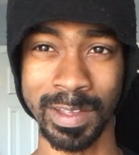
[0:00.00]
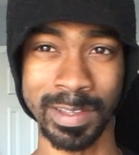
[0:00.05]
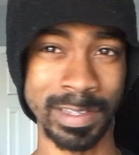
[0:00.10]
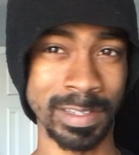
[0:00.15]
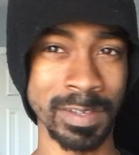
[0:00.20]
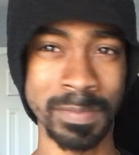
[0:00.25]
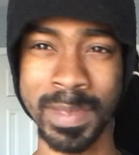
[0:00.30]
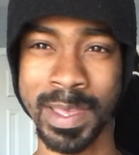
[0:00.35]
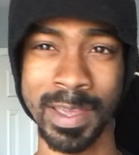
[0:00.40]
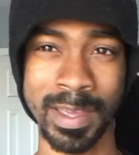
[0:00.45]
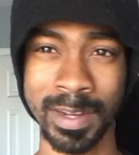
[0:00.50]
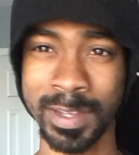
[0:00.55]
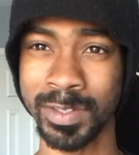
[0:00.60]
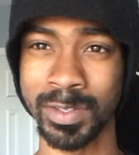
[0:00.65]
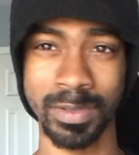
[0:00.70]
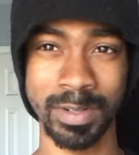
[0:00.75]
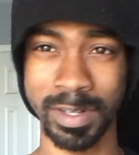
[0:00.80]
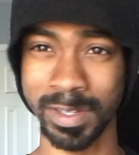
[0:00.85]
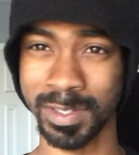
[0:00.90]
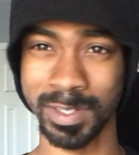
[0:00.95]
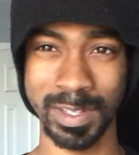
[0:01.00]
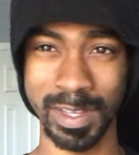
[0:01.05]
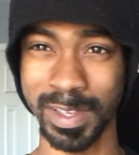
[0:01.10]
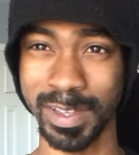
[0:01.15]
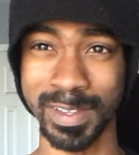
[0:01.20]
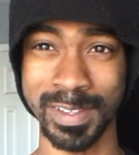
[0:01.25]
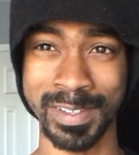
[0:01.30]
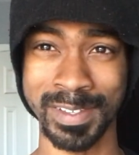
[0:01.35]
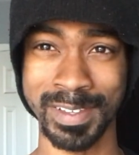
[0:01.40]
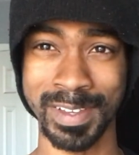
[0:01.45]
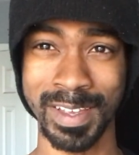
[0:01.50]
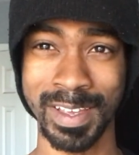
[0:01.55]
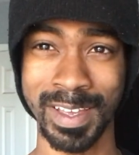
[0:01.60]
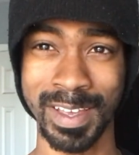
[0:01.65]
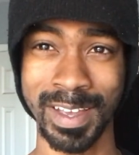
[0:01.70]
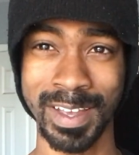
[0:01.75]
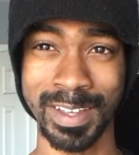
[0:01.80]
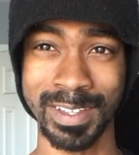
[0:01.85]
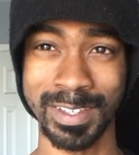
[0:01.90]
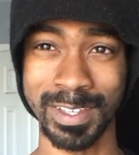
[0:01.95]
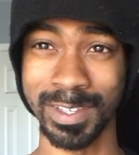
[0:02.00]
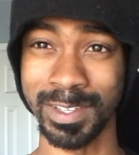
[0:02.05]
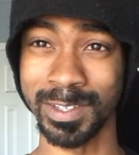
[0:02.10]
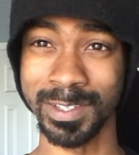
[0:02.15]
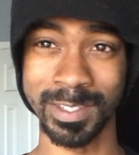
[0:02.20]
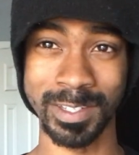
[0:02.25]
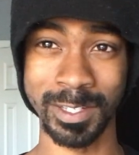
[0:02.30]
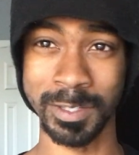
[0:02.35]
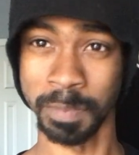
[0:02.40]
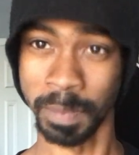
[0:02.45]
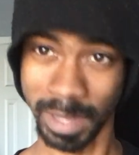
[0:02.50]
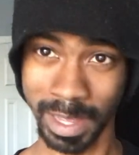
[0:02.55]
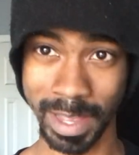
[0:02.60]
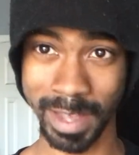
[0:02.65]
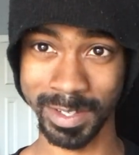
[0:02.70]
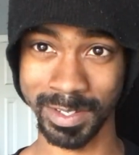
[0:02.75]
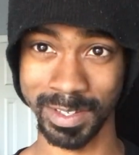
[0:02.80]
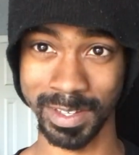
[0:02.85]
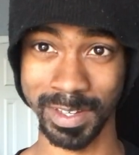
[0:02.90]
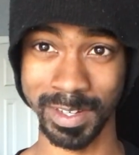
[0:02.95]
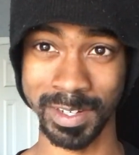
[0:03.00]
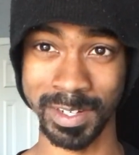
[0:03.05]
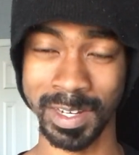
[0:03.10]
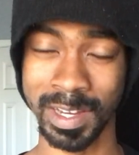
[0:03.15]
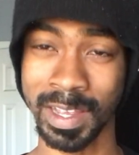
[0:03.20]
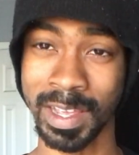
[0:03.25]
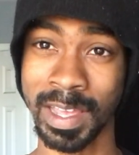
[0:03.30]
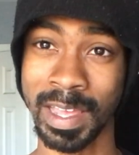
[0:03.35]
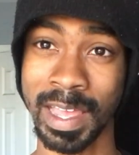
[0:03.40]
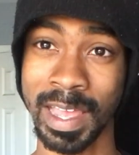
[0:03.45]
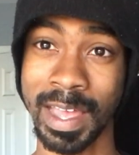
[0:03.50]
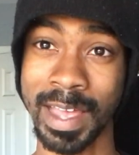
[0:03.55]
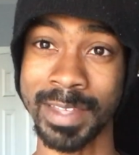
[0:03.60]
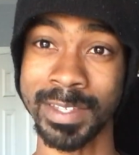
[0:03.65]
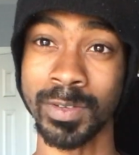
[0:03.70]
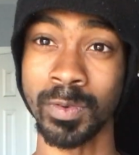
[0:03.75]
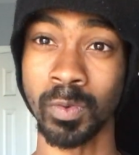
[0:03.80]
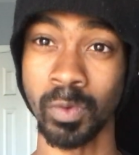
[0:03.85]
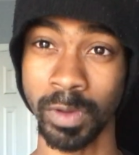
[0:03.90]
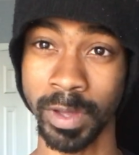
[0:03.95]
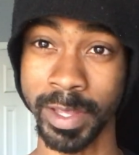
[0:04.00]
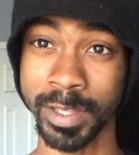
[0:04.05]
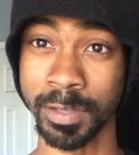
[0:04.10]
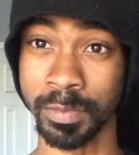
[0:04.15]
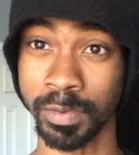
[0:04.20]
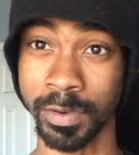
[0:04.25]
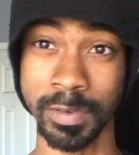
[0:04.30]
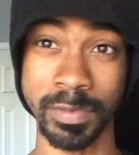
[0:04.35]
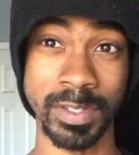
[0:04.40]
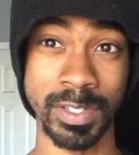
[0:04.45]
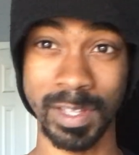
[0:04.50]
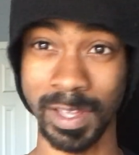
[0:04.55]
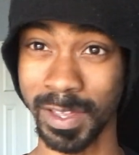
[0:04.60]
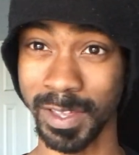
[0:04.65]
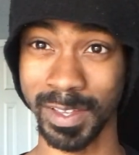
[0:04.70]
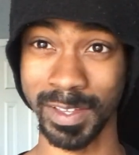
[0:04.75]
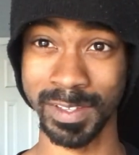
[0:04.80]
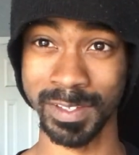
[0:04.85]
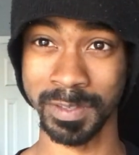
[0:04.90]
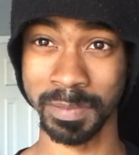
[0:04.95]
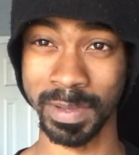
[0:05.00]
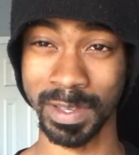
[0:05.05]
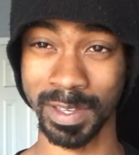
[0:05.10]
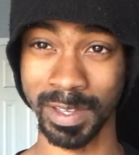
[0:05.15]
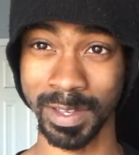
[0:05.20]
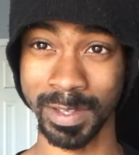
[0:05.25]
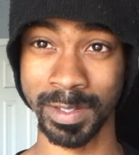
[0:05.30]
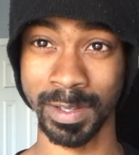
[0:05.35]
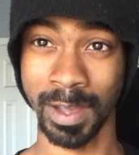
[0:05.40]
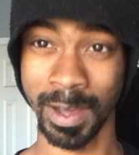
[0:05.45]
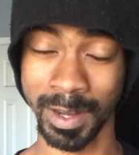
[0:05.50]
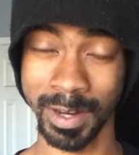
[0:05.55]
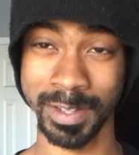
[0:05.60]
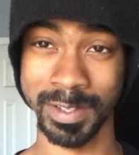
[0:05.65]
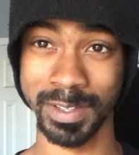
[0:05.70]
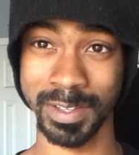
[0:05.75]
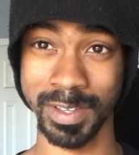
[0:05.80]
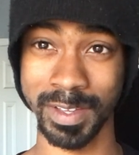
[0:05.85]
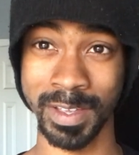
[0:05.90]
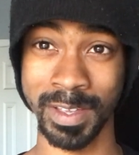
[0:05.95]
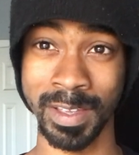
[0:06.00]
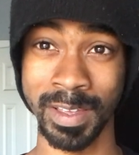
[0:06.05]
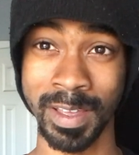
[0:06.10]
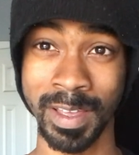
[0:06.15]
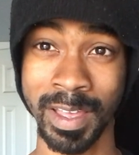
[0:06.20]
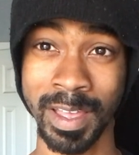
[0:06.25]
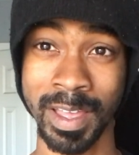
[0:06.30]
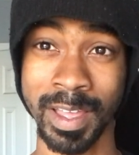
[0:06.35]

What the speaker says: it doesn't make any sort of sense to use this passage as a way to prove science, because honestly,